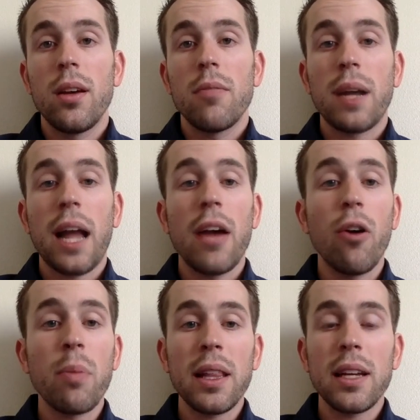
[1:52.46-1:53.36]
But I hope
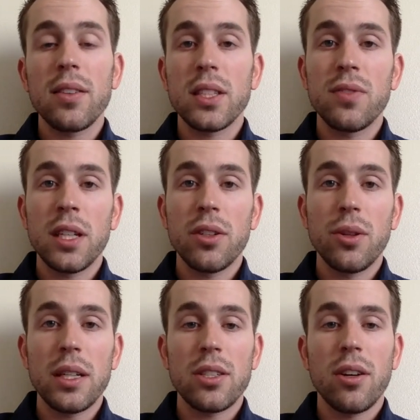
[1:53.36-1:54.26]
by the end of this video you
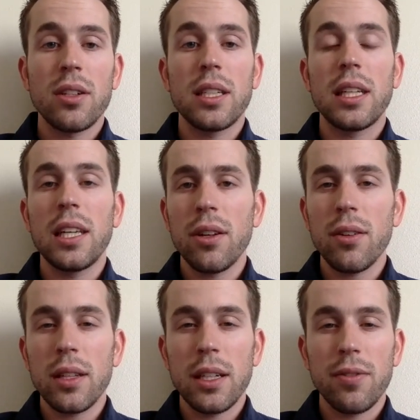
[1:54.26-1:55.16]
can start to hear
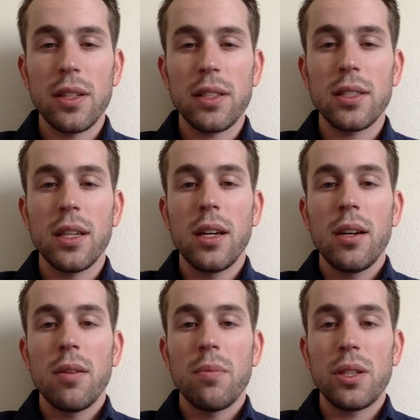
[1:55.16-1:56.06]
the difference
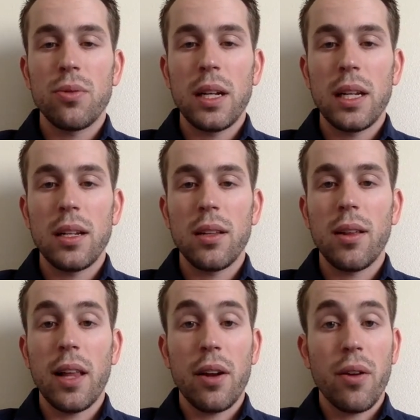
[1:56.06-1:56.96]
between the
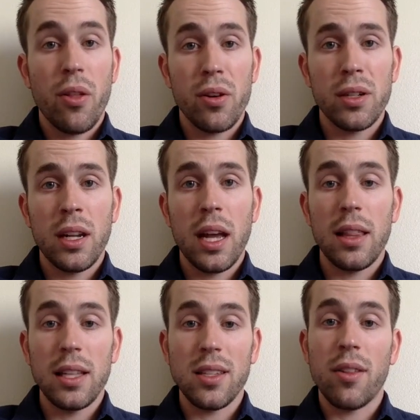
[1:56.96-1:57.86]
letter thorn and
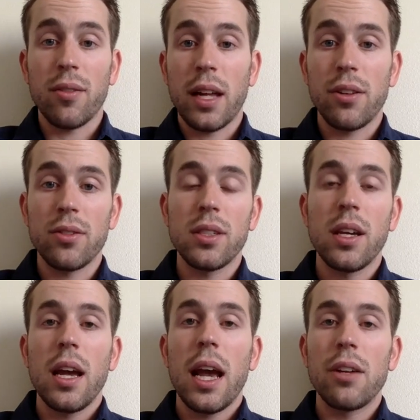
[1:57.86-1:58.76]
these other letters,
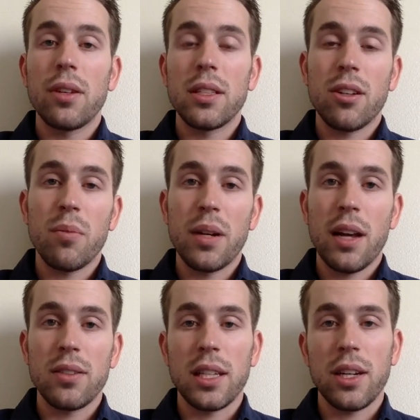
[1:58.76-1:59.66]
and you can start
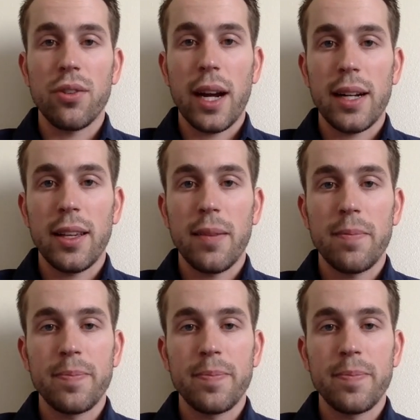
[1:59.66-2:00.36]
pronouncing it correctly.